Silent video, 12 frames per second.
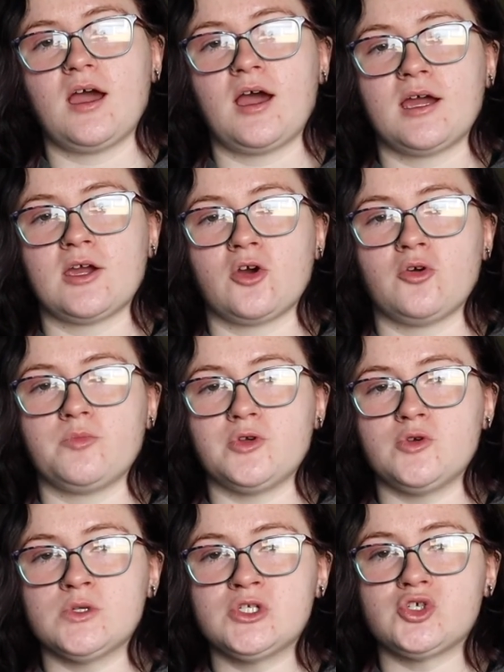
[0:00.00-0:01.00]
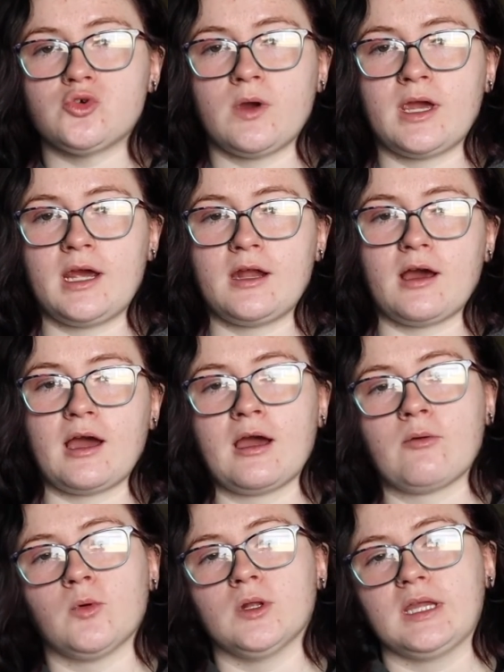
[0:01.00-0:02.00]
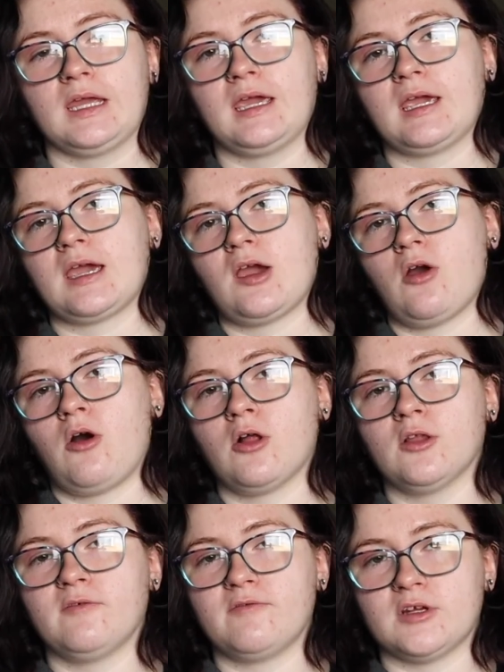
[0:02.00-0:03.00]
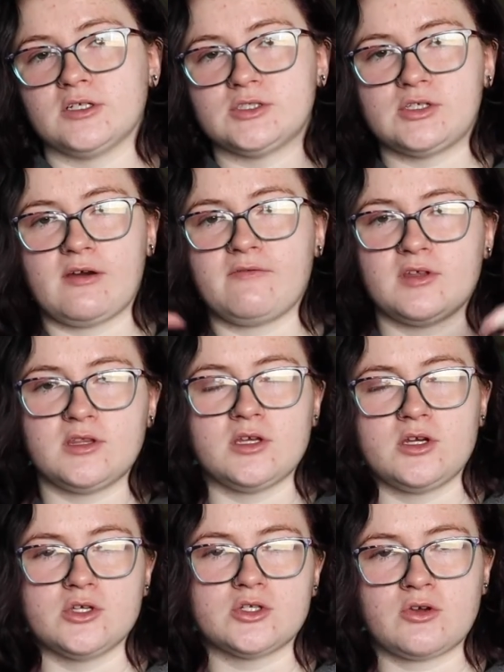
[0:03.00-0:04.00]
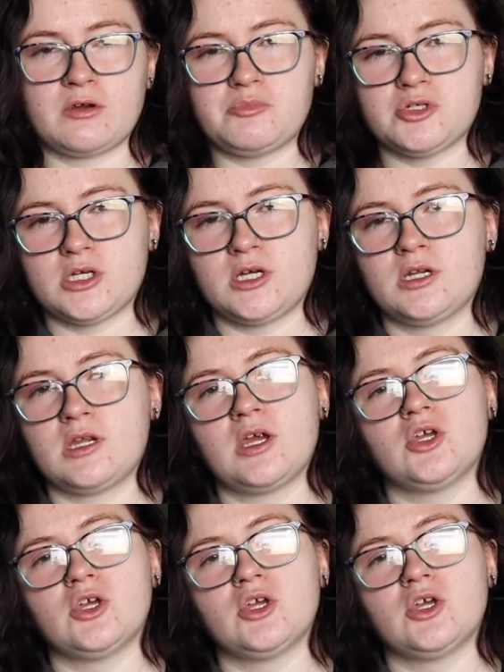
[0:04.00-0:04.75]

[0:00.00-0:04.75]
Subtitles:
I hope you enjoyed. I will link all of their stuff in the description.